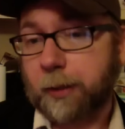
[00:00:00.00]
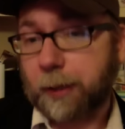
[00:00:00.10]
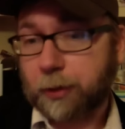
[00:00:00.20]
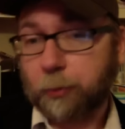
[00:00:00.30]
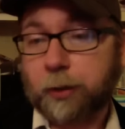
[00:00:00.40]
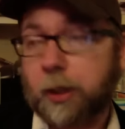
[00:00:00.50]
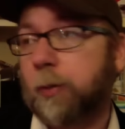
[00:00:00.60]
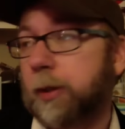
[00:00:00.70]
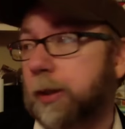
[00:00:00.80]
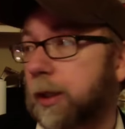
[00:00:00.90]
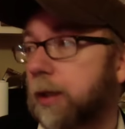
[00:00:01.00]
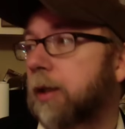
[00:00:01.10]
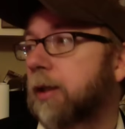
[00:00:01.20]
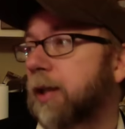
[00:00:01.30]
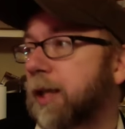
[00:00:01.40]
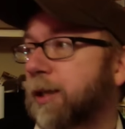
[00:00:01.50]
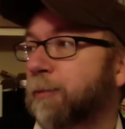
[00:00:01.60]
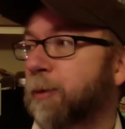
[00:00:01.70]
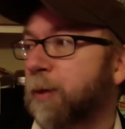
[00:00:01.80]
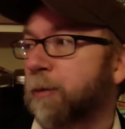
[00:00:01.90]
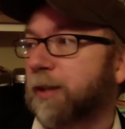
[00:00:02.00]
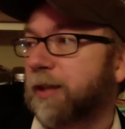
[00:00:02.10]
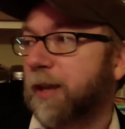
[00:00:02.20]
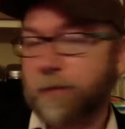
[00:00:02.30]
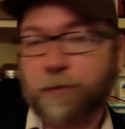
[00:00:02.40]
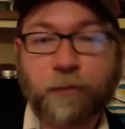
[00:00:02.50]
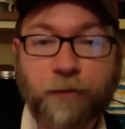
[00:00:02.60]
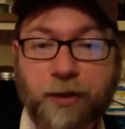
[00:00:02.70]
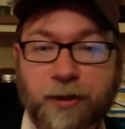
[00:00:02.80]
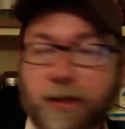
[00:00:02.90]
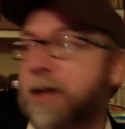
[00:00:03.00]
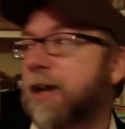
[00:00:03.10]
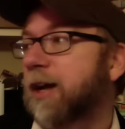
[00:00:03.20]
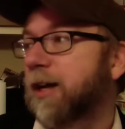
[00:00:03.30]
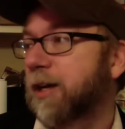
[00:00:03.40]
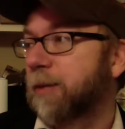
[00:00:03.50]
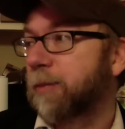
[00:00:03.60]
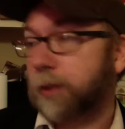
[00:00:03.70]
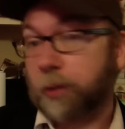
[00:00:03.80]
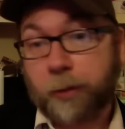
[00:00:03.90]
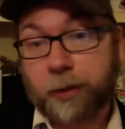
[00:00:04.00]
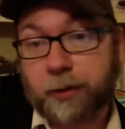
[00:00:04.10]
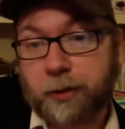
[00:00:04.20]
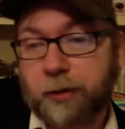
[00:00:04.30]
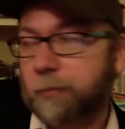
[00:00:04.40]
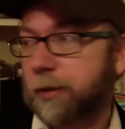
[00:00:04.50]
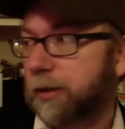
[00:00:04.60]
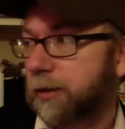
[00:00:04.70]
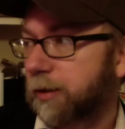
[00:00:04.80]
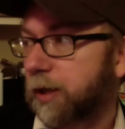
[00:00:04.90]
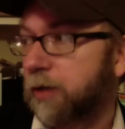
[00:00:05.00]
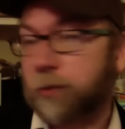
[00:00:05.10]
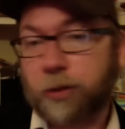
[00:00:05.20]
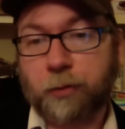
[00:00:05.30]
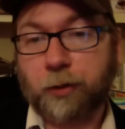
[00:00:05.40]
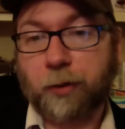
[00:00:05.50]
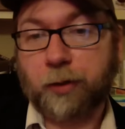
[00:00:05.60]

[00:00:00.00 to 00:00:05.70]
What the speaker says: that's the one that I wanted to get. And so we went with F is for Fake, which I do want to see, but I knew she really wanted